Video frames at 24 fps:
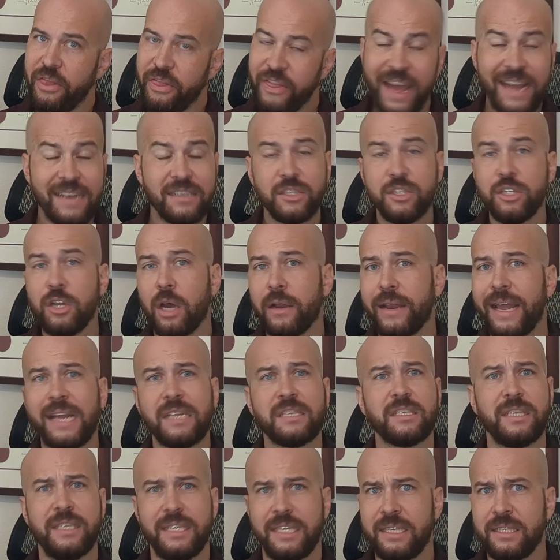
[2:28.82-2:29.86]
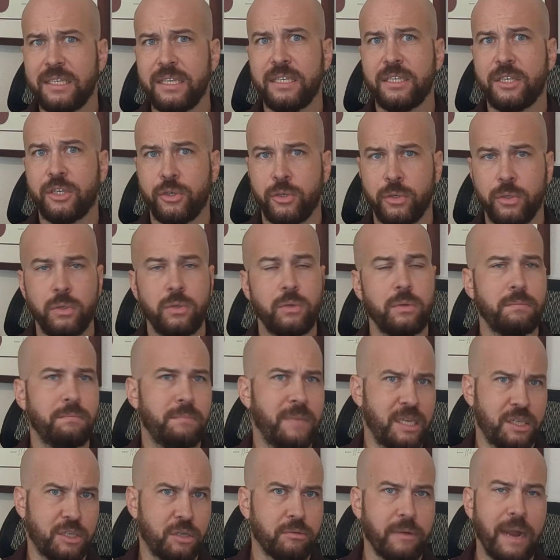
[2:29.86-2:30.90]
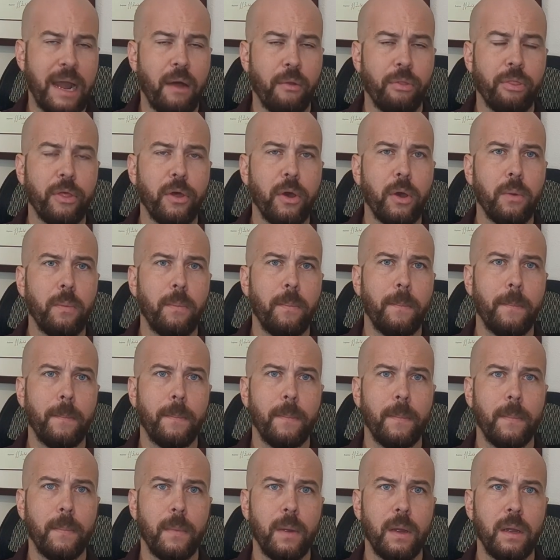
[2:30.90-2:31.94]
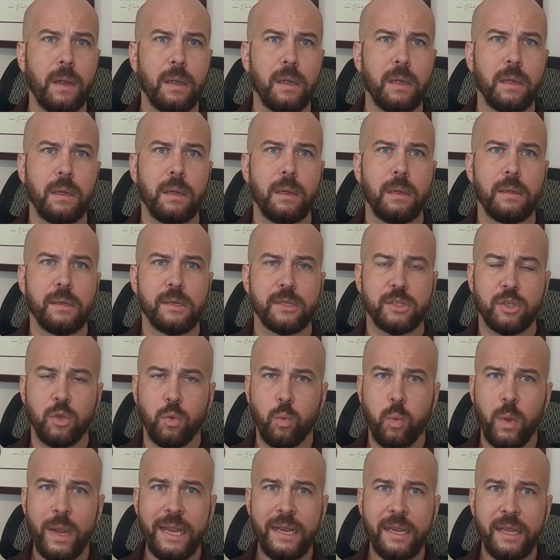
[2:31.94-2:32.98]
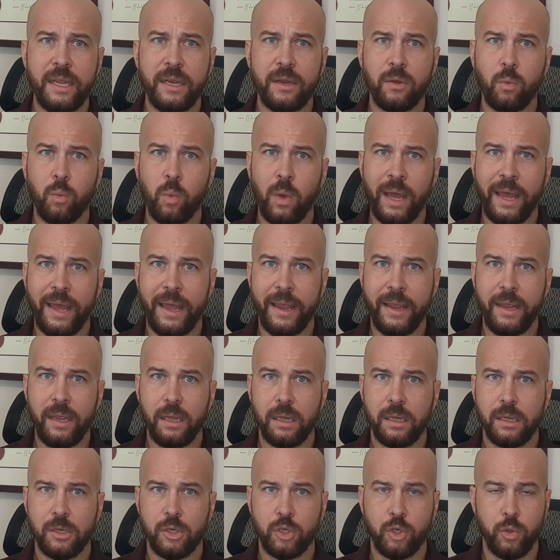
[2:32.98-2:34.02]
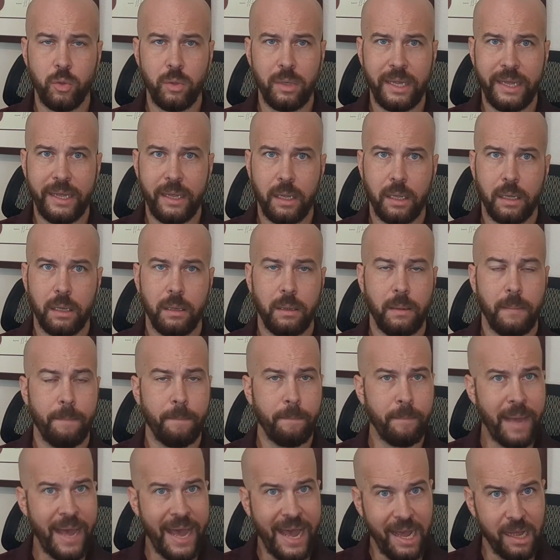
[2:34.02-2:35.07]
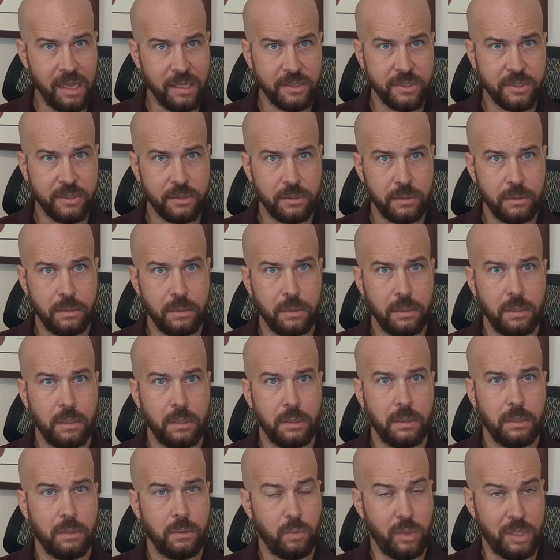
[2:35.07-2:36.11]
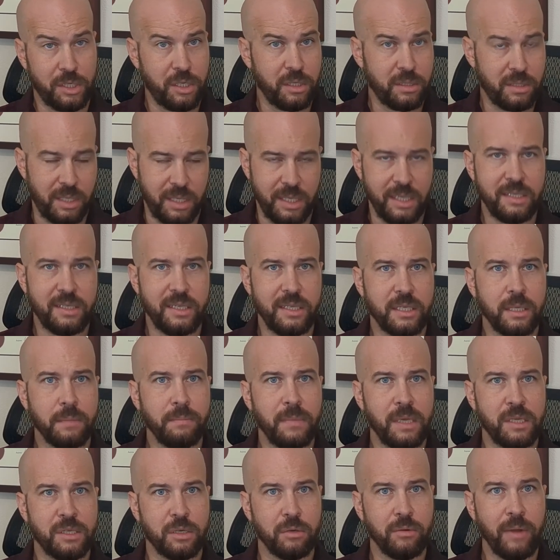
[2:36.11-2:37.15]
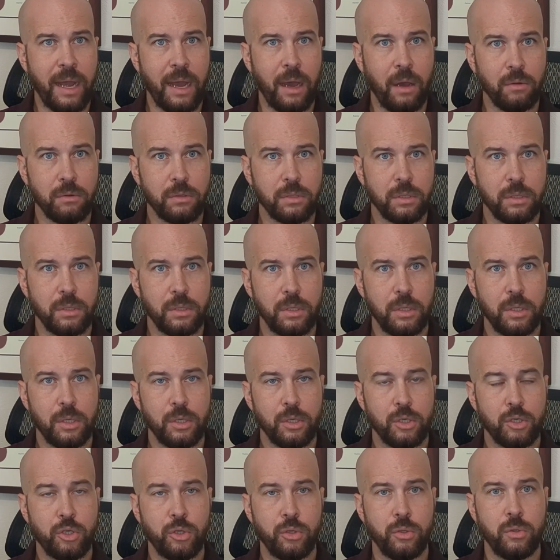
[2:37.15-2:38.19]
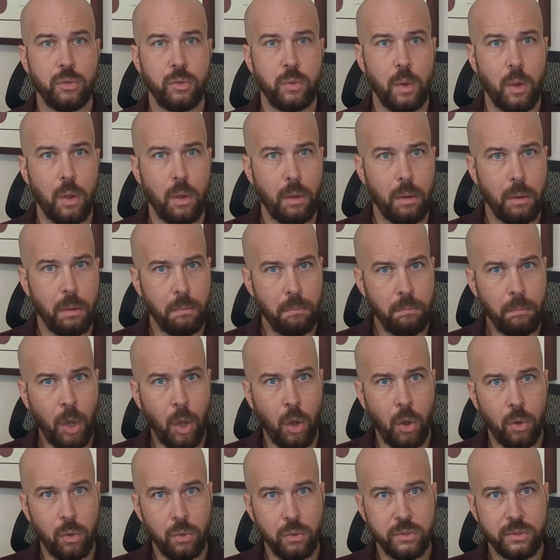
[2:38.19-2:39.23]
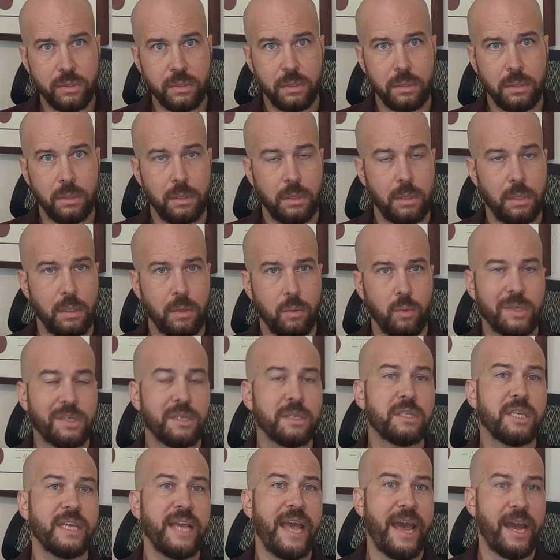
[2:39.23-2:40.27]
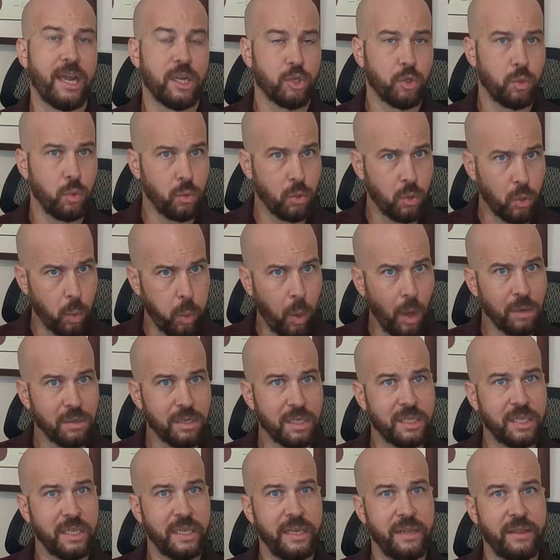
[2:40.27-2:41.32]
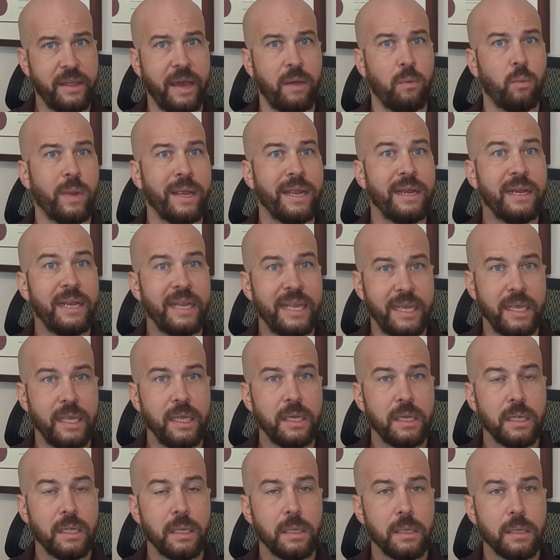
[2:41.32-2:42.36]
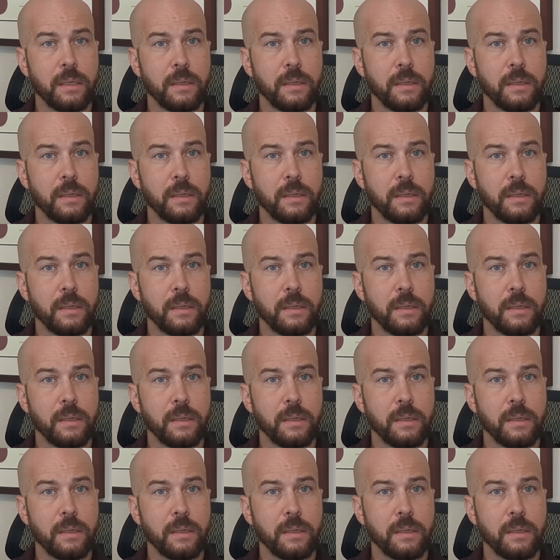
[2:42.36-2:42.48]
That's not actually easy to measure out, though. So we need a way to link mass, which is easy to measure out, to moles, which is the actual quantity that we need.